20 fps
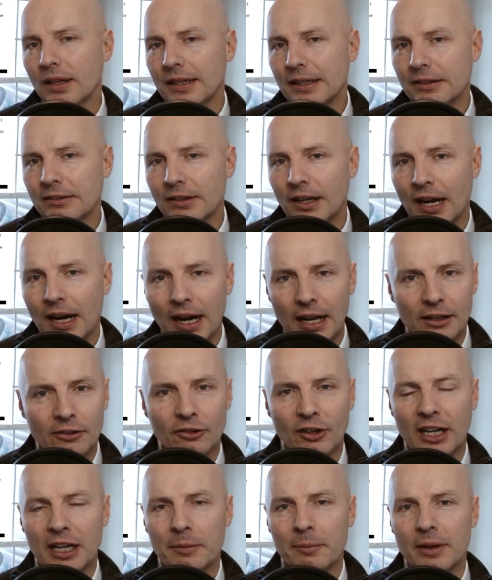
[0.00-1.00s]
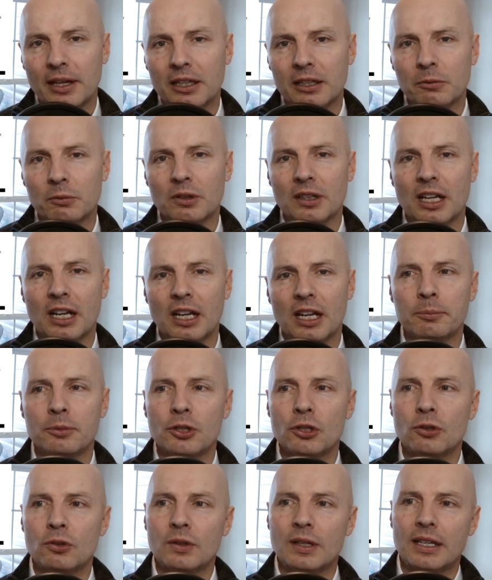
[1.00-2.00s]
highly recommend it will help
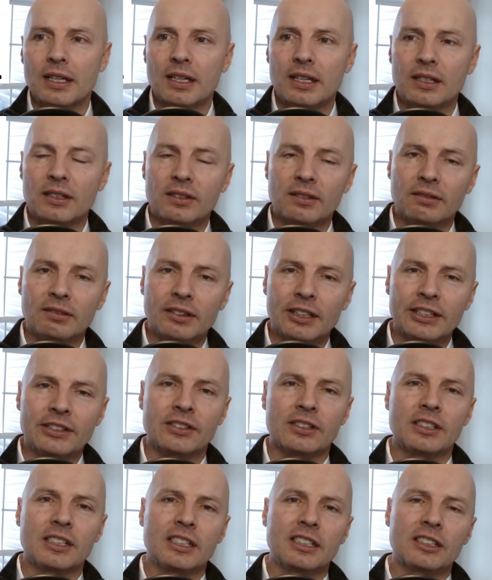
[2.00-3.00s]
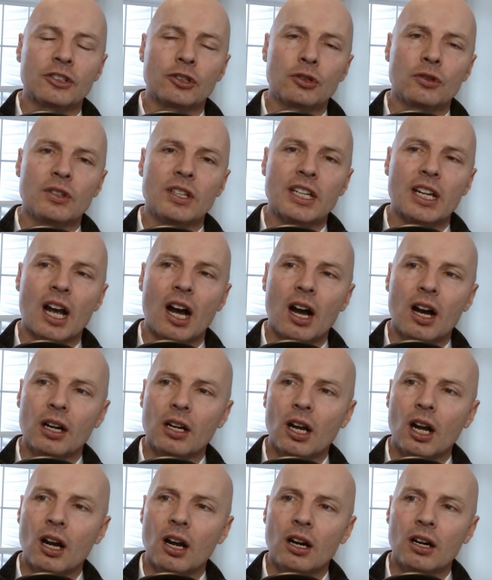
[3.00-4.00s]
you, is listening to the
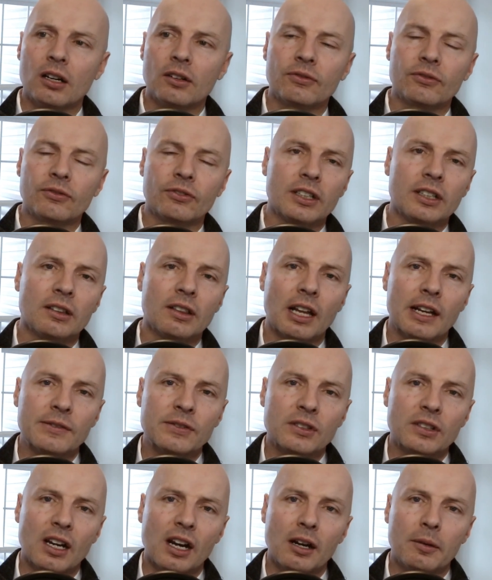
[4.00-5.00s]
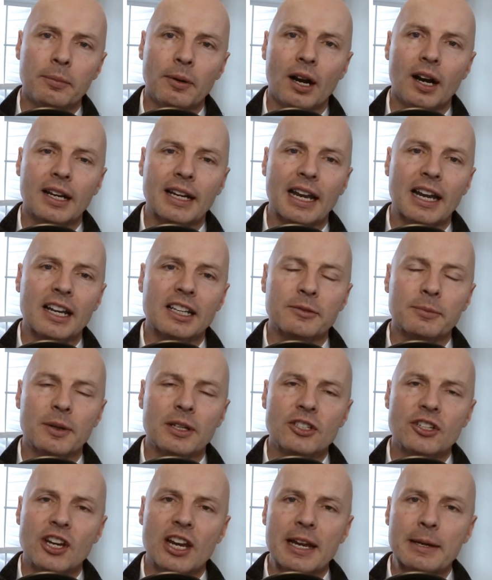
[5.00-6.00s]
Alcohol-Free Lifestyle podcast by
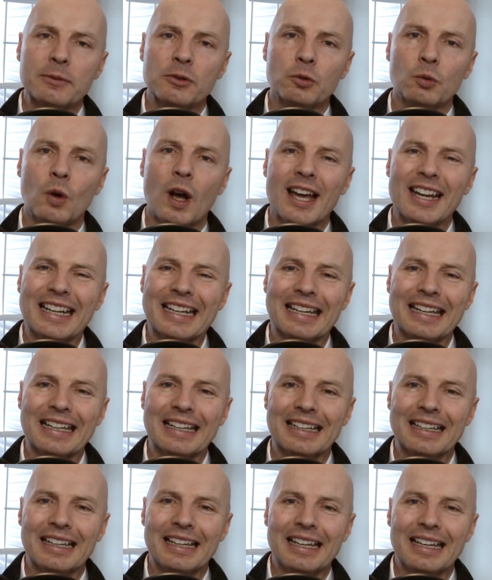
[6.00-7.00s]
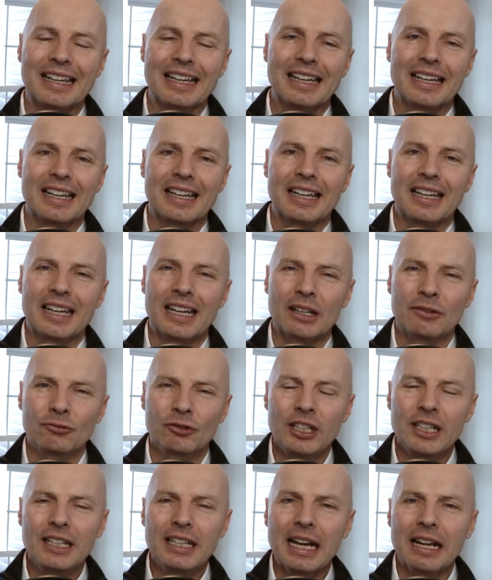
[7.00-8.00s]
James Swanick and
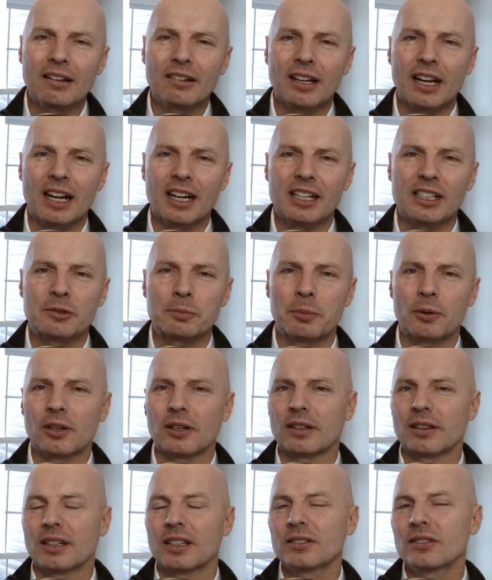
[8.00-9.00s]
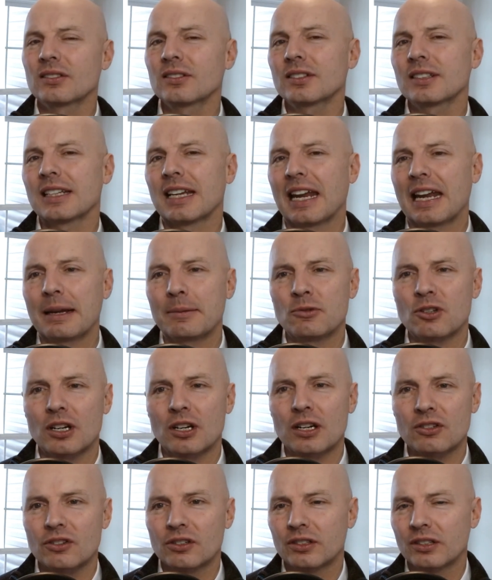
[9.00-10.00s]
read Alan Carr's book. This is a game
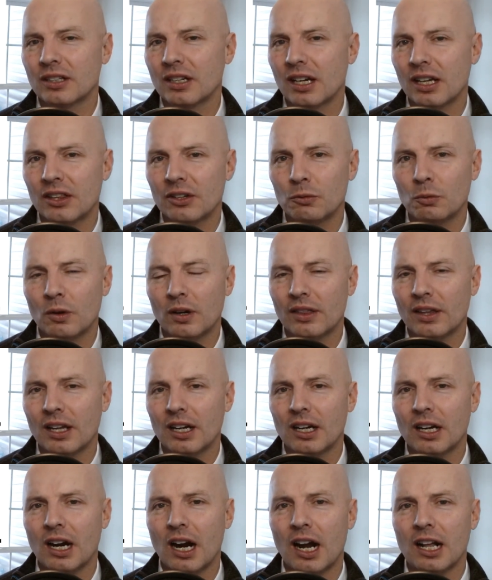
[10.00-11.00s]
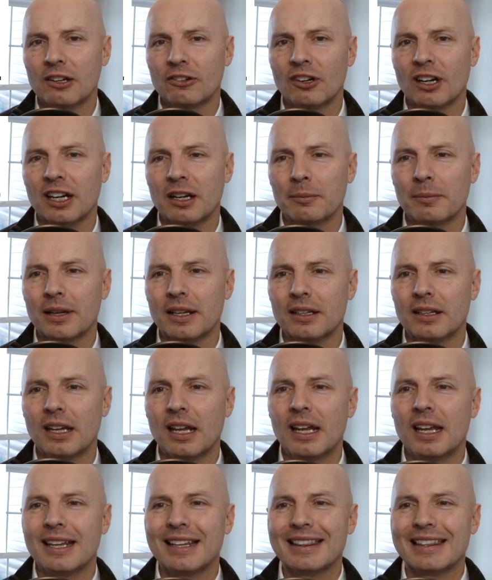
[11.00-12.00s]
changer. Another one that I highly recommend,
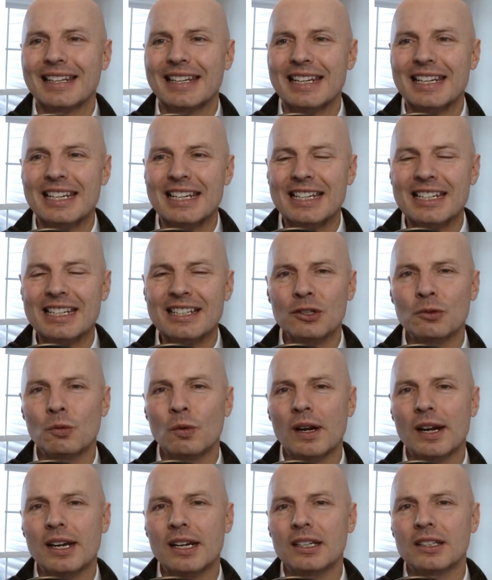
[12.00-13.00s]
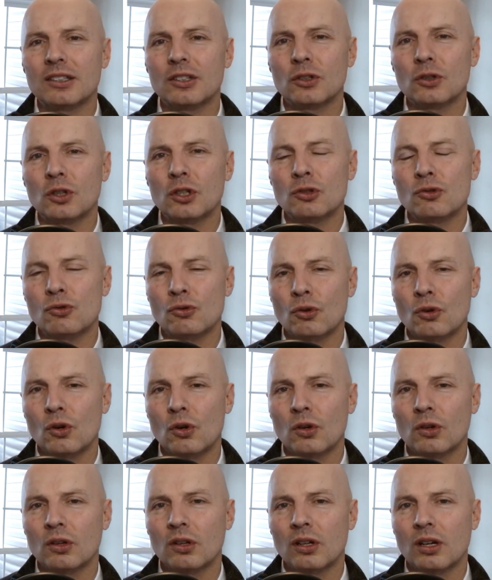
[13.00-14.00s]
The Easy Way to
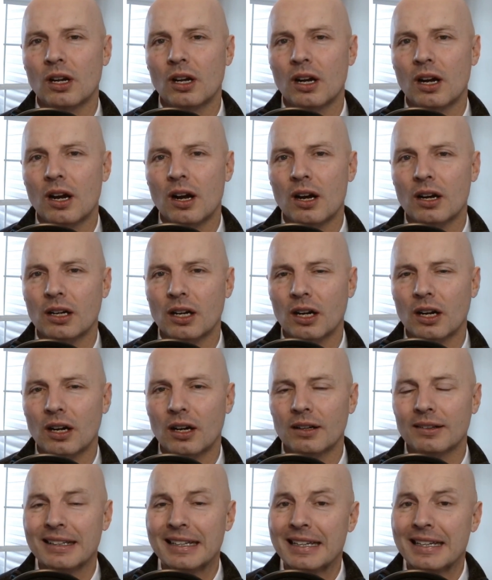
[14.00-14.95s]
Control Alcohol.